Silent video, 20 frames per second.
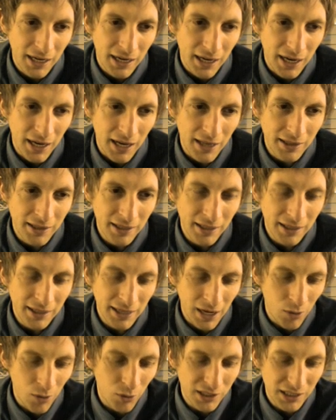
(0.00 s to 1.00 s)
And then
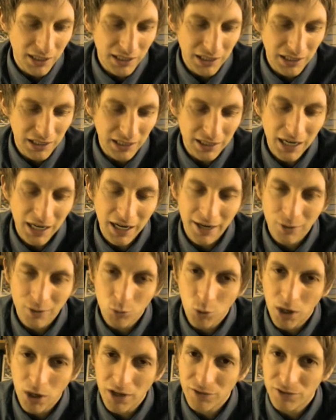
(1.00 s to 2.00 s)
I would click on
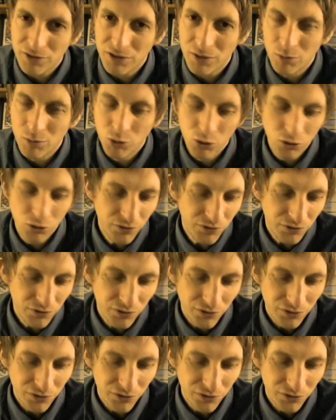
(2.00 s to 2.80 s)
what to move?